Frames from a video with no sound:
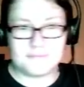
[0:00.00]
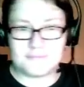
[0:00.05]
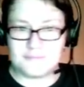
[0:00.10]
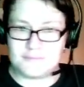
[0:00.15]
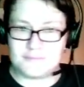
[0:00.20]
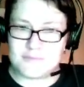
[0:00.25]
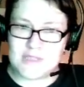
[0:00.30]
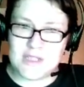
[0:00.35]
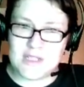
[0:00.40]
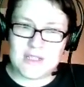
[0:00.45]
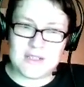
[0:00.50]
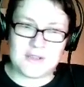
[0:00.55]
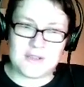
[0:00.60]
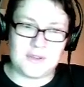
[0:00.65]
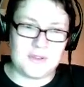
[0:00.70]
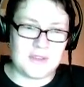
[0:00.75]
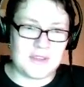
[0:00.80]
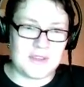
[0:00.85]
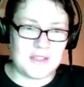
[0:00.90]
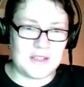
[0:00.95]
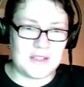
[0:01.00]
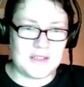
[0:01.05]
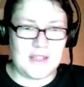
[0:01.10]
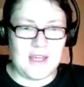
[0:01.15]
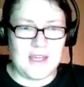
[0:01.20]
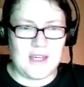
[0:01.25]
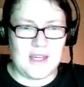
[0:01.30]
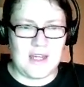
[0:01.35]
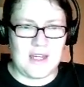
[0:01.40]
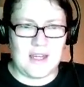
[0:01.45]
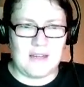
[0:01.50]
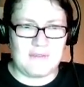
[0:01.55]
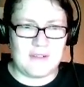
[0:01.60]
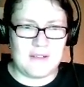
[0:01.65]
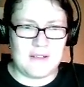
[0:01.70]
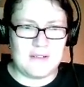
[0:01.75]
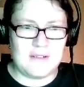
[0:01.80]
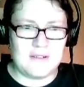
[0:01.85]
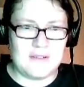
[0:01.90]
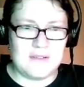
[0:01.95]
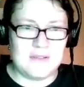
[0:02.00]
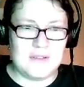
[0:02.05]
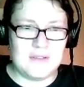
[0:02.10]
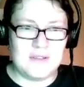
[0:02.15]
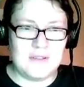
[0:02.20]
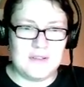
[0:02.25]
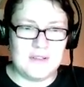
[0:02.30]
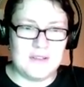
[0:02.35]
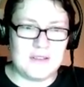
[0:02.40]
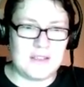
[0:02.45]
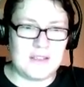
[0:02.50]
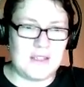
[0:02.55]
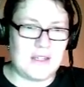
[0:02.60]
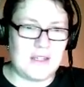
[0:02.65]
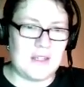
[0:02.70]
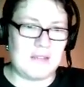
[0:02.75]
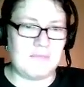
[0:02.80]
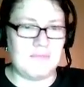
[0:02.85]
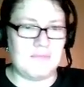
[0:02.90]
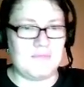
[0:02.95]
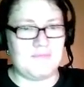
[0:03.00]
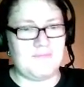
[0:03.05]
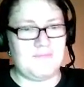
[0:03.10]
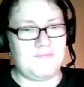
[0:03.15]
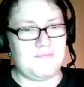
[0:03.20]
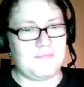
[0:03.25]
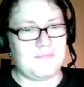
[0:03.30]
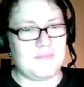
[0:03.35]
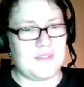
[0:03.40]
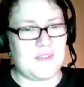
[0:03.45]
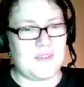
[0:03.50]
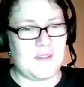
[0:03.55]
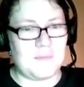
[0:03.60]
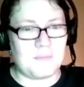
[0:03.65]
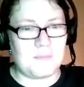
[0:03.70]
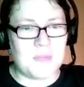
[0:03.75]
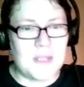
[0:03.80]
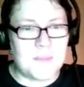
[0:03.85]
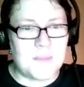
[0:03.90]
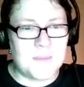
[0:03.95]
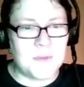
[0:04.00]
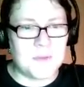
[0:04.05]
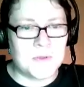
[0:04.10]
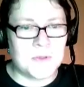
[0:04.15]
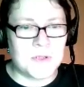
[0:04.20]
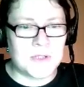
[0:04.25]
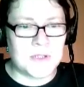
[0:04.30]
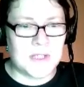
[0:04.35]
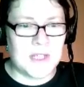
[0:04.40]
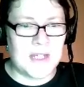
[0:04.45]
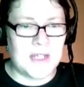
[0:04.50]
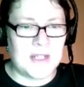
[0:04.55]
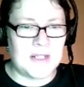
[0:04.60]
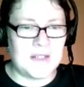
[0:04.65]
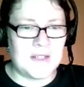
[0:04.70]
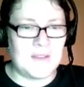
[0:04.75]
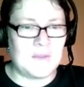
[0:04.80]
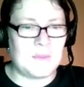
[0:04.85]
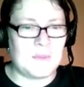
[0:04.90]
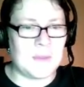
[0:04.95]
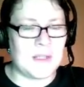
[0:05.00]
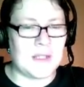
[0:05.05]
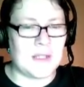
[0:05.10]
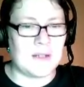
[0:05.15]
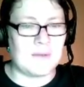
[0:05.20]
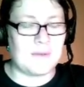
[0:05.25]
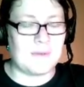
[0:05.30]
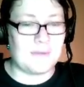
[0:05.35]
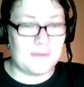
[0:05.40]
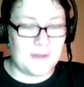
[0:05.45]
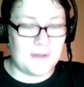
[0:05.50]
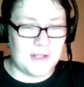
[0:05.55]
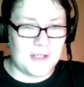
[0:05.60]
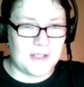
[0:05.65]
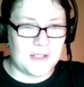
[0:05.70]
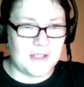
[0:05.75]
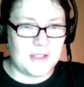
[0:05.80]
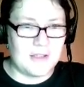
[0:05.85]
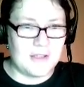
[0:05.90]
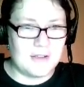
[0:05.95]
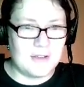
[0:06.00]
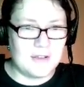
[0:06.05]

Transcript: not a good thing to have that some people look at as being a freak.